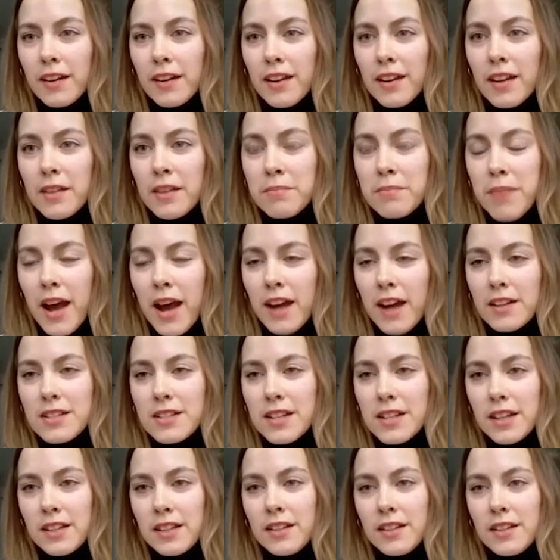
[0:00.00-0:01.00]

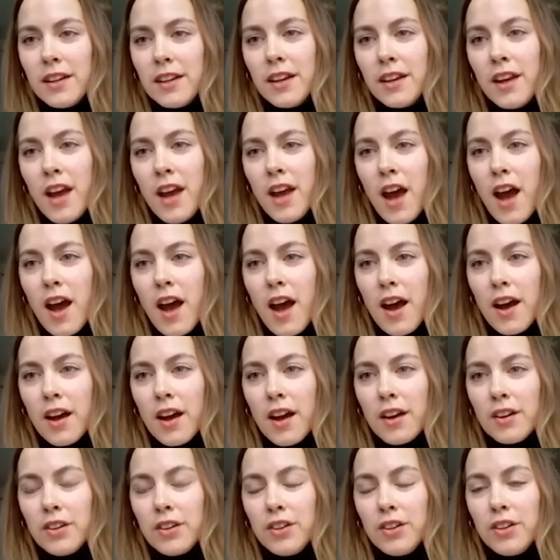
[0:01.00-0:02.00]
impacted
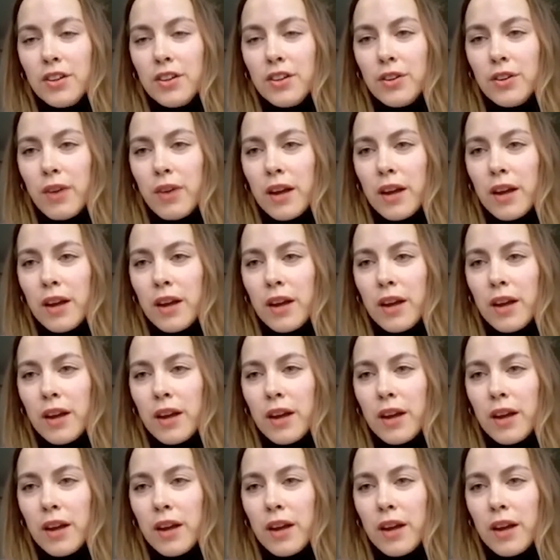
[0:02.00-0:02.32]
you